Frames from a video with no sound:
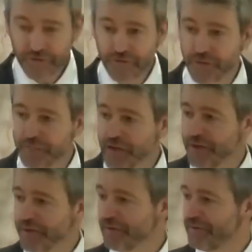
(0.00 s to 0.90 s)
from
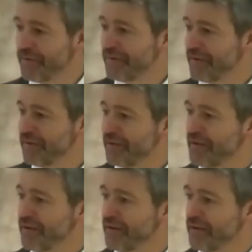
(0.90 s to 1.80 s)
you.
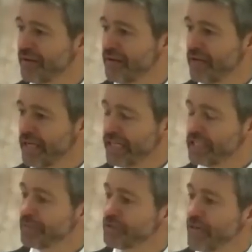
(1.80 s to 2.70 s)
It
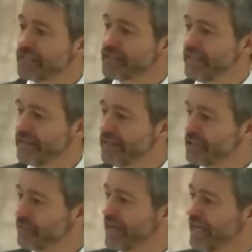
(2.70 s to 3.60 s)
has been translated
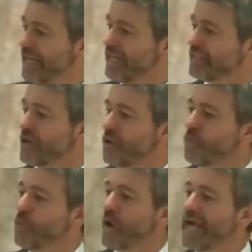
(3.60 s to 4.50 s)
this way. It
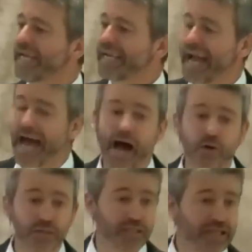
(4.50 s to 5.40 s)
rang
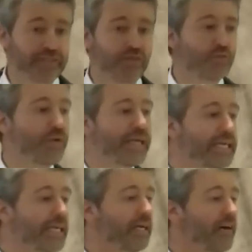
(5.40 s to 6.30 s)
out like the
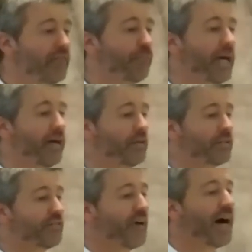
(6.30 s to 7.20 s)
ringing of
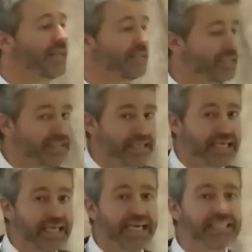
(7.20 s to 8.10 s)
bells
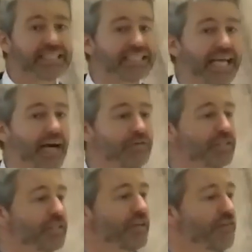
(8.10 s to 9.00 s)
violently. It
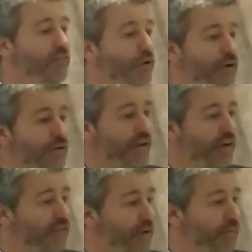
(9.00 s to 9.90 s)
sounded forth
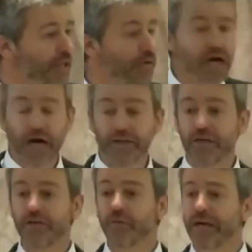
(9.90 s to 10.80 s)
from you.
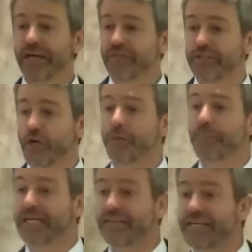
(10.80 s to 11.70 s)
Another way of
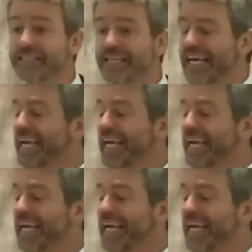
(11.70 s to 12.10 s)
interpreting this,